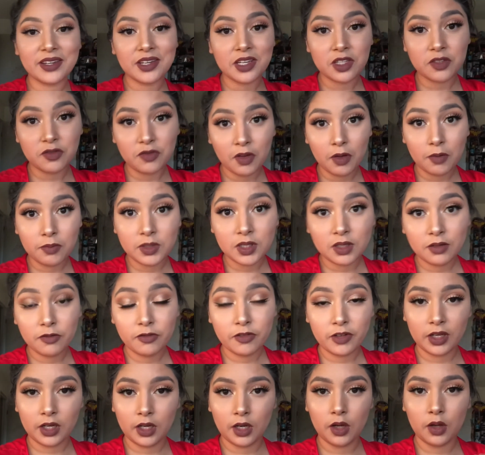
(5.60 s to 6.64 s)
just filmed the
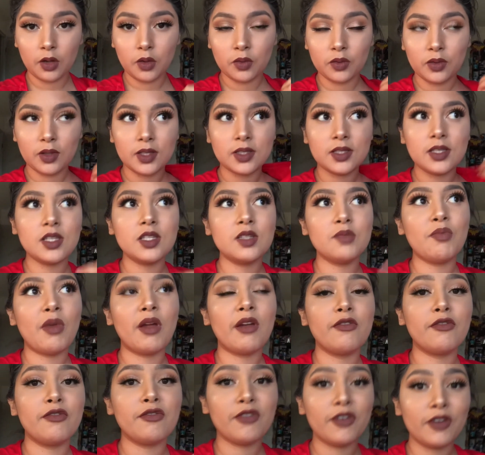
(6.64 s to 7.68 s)
video. This is my
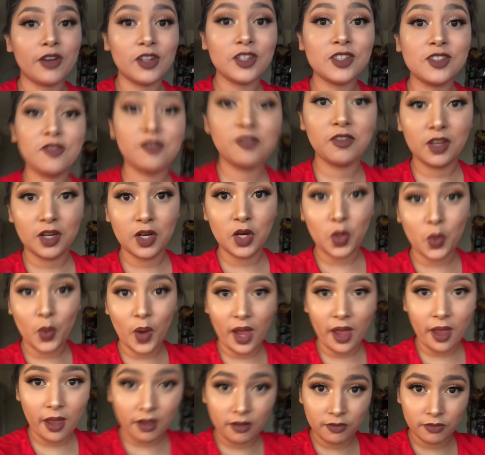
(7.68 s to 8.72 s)
first video
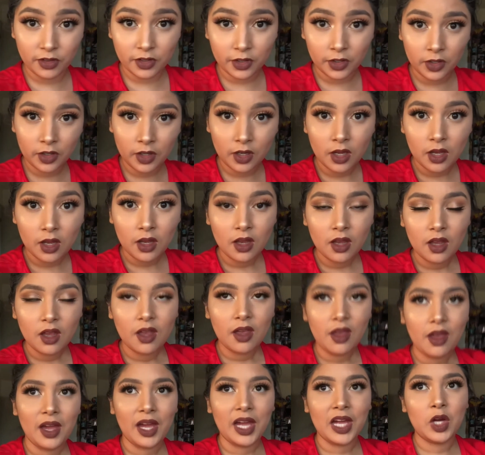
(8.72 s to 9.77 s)
ever.
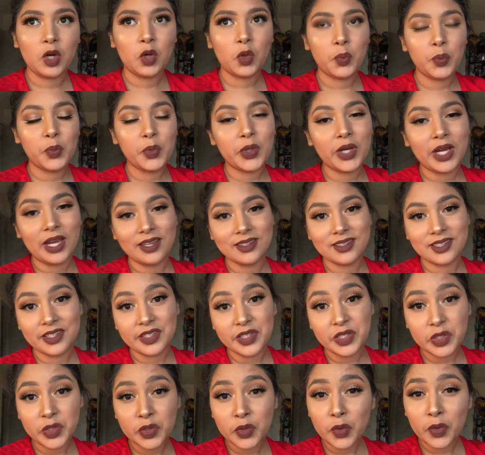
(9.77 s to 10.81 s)
I hope you guys
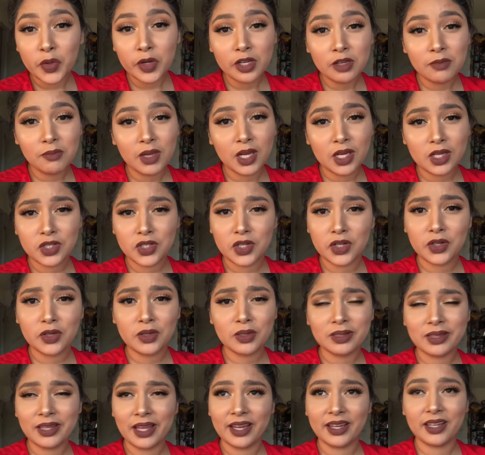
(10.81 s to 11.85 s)
enjoy. Make sure
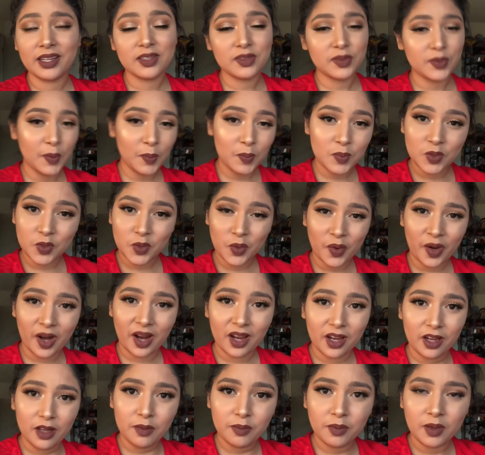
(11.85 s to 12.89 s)
you like and
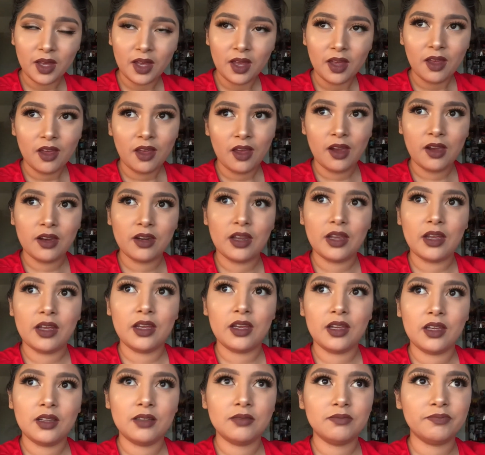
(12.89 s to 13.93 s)
subscribe. And
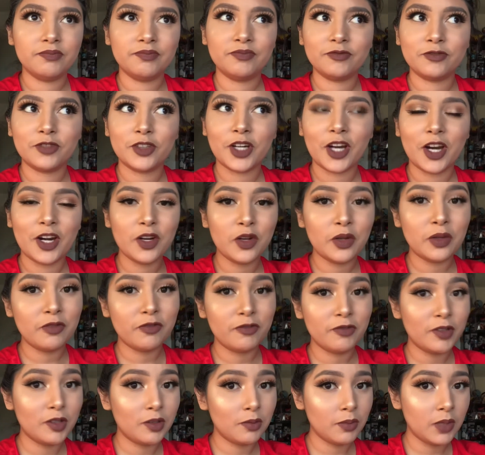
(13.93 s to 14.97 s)
I forgot to
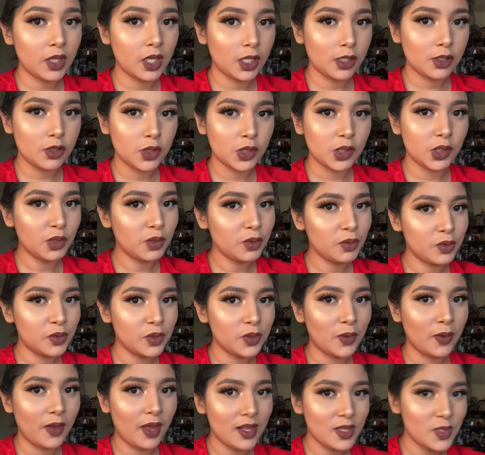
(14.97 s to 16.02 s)
film the intro,
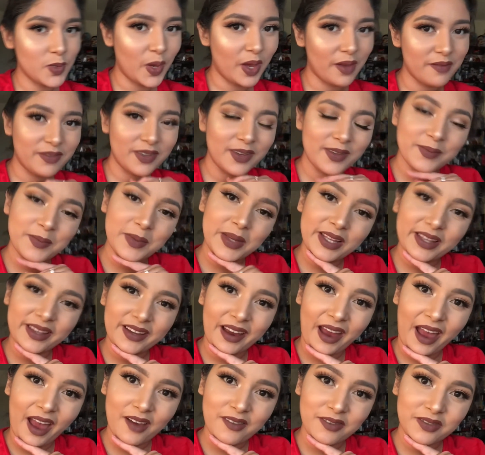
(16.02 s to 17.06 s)
so that's why I'm filming
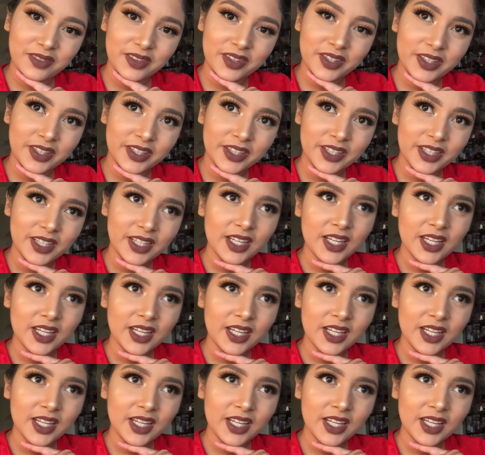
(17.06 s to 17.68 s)
it after.